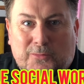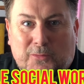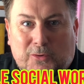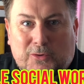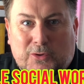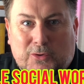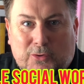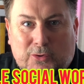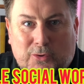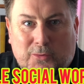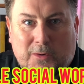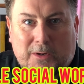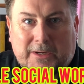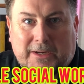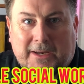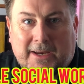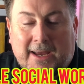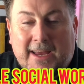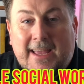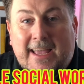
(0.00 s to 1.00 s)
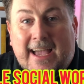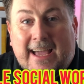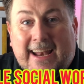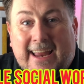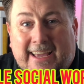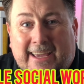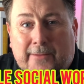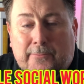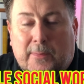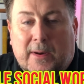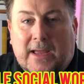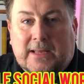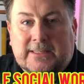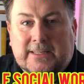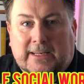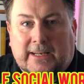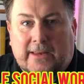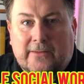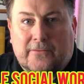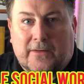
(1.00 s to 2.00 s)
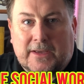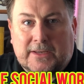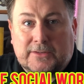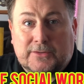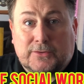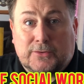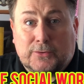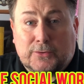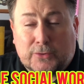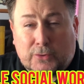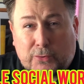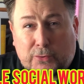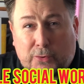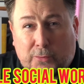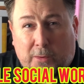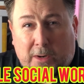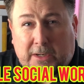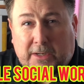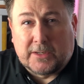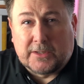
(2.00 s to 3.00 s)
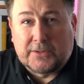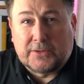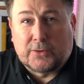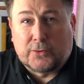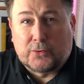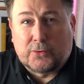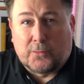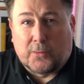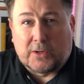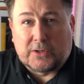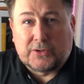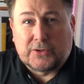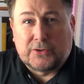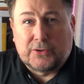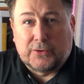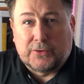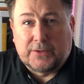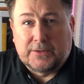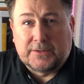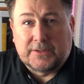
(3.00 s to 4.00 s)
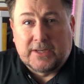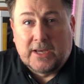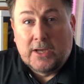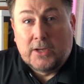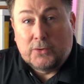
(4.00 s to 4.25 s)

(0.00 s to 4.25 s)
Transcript: Social Worker, and I give practical advice to social workers, social work students,